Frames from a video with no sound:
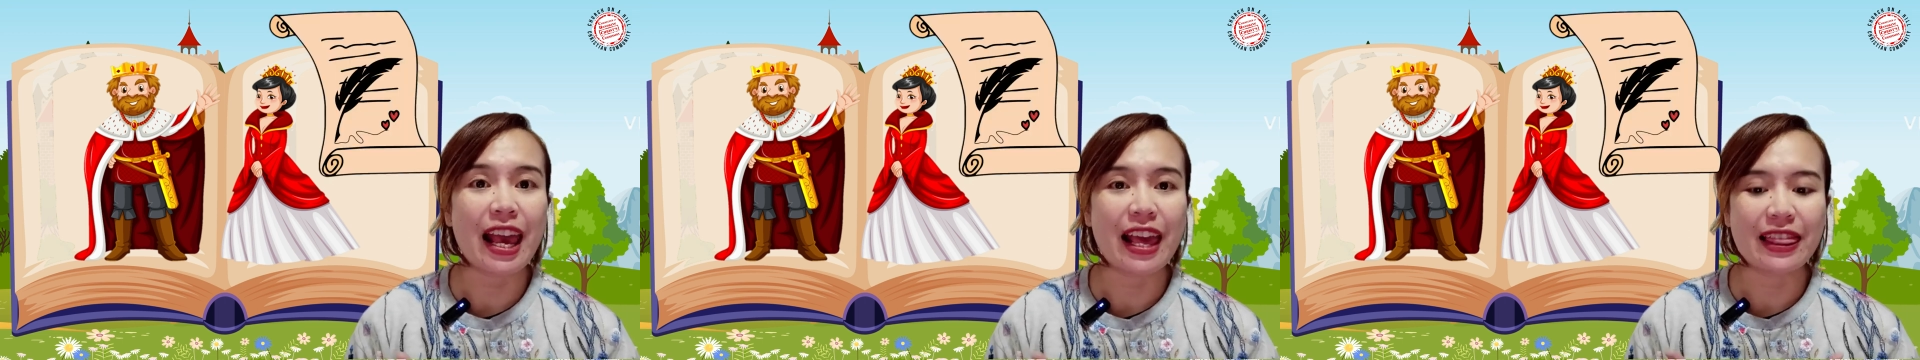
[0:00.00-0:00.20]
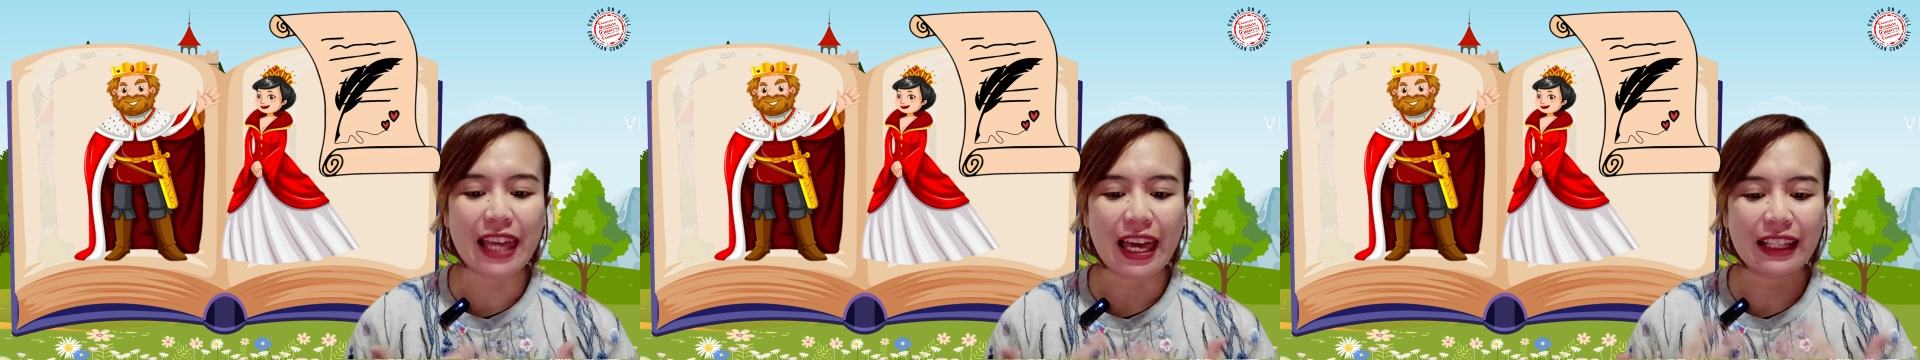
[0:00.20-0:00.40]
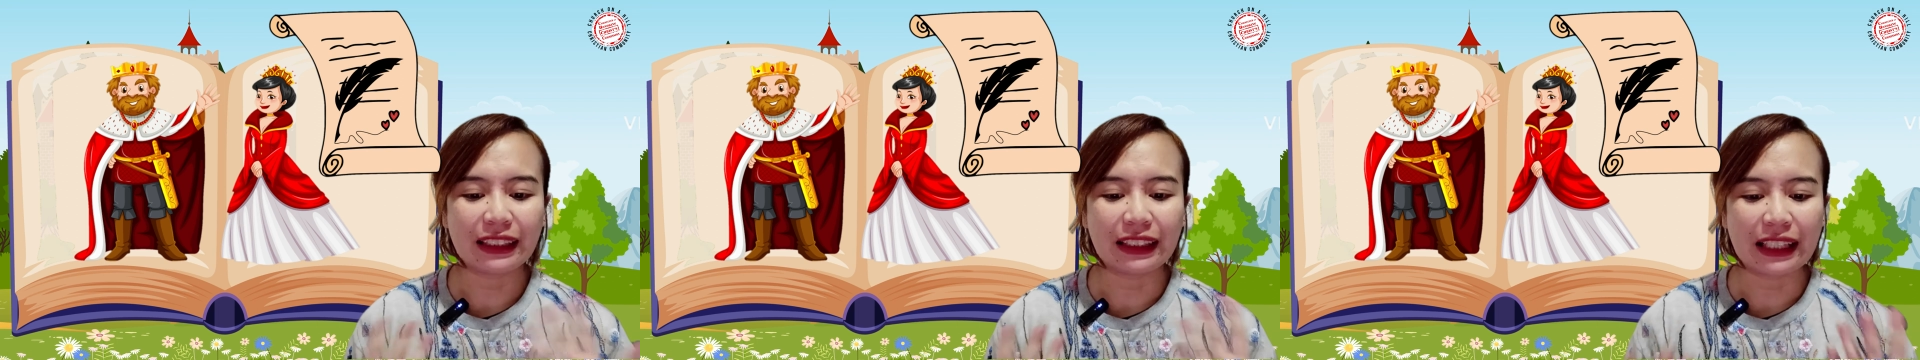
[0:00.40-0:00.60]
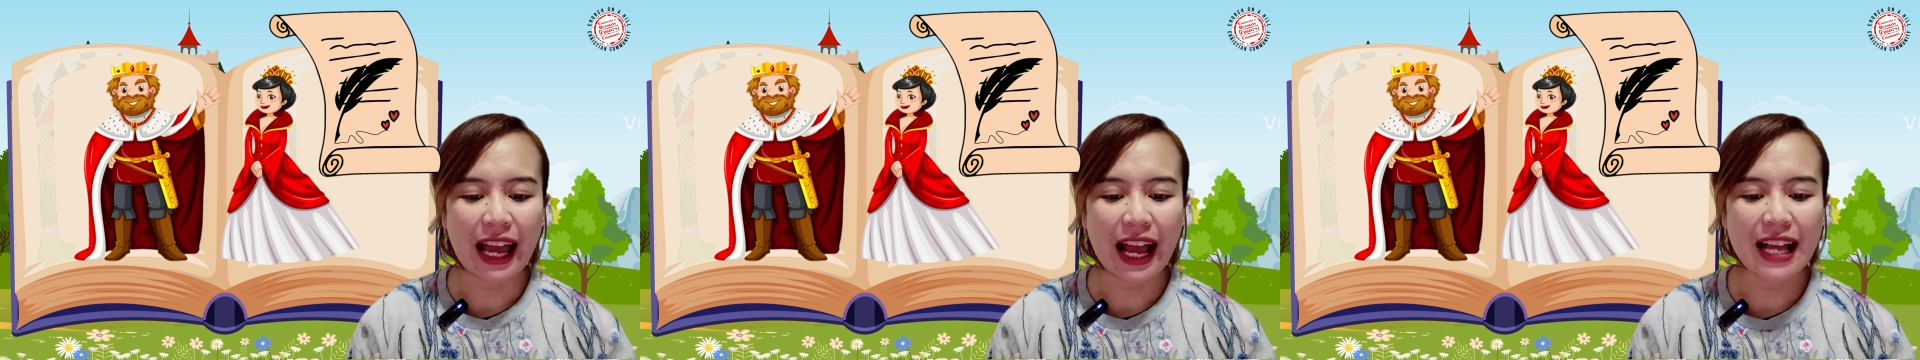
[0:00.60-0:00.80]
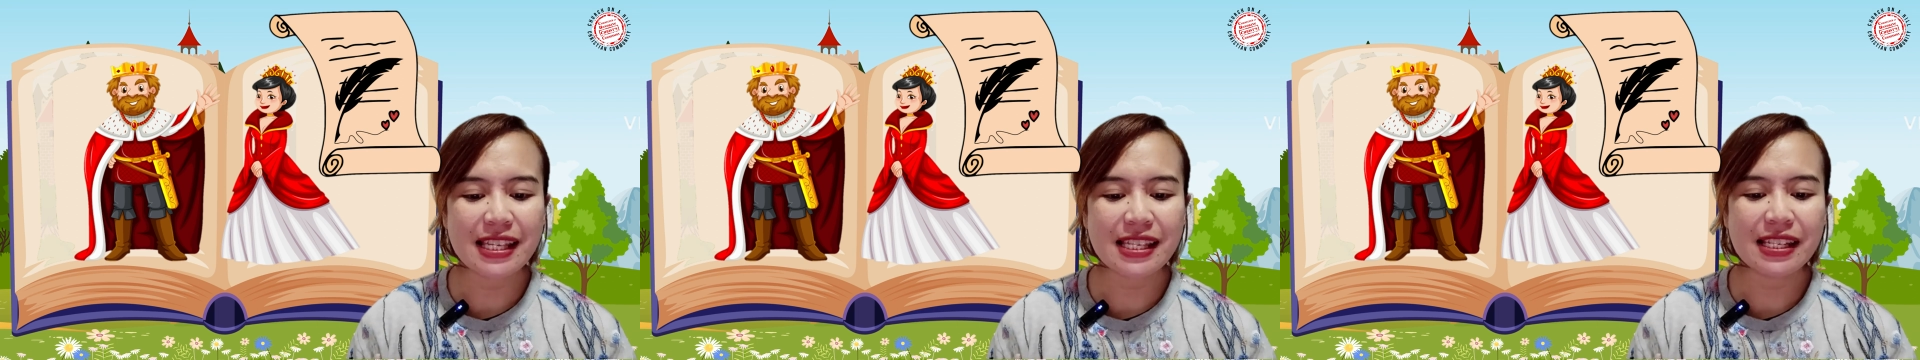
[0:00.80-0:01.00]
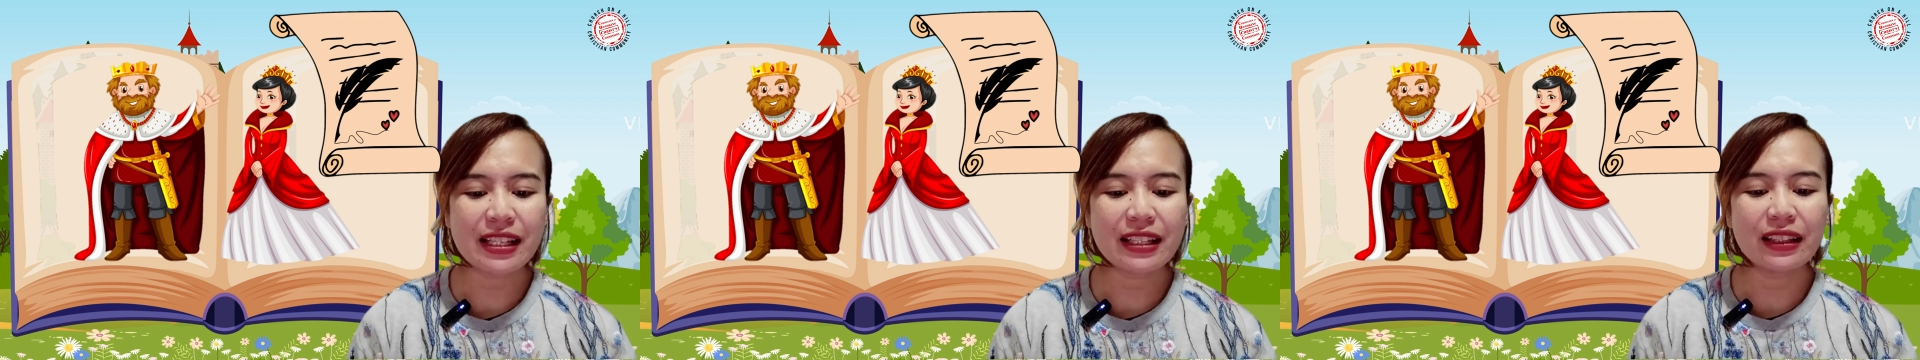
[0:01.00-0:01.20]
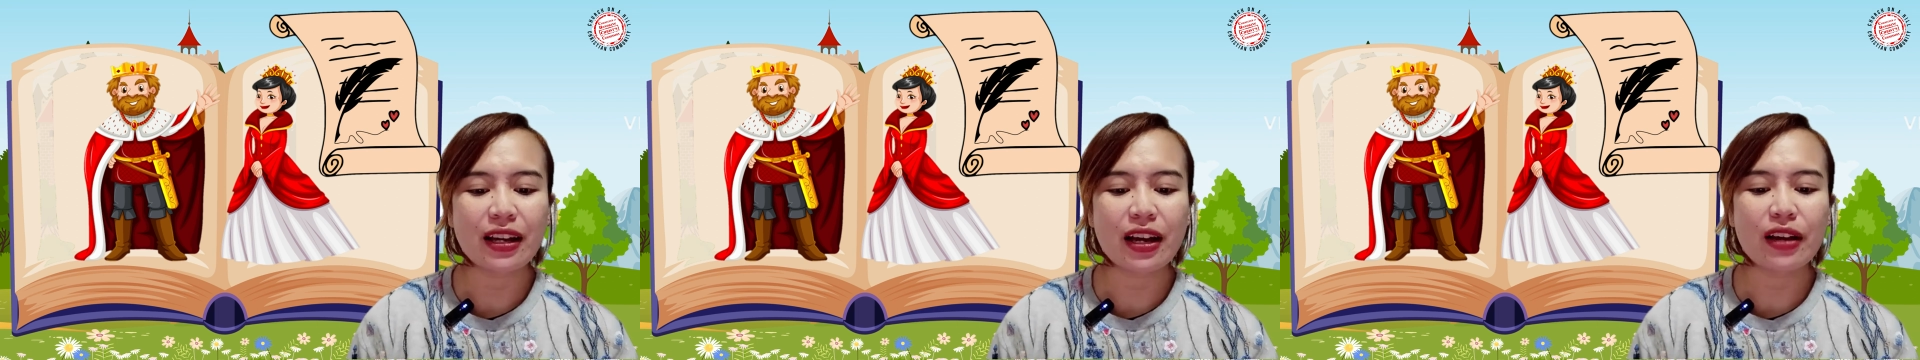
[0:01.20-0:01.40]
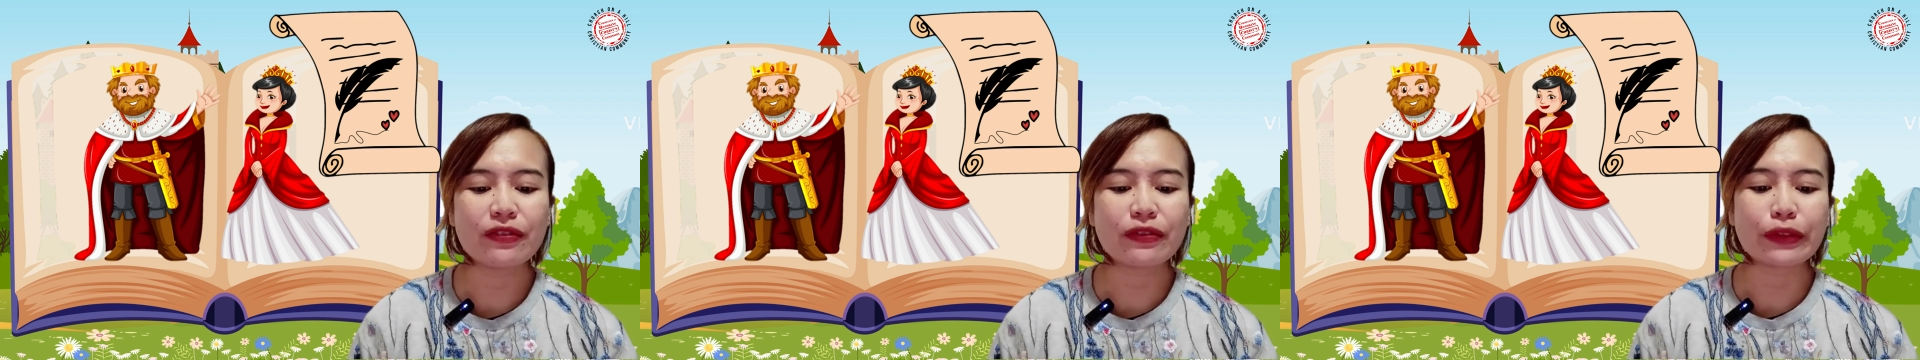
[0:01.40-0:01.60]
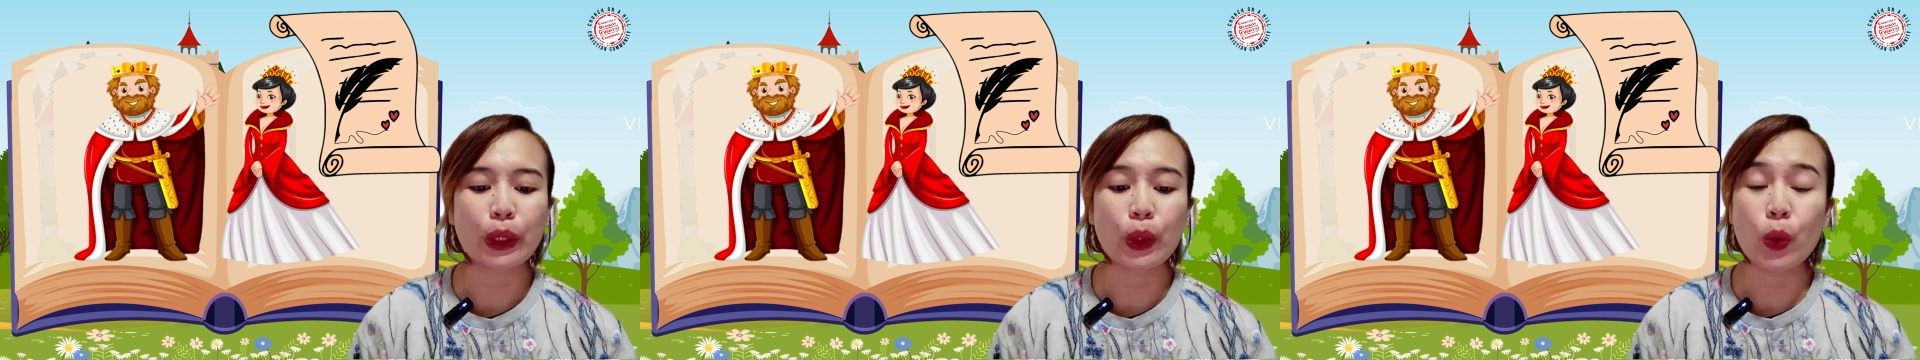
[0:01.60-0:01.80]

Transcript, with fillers: and that lasting love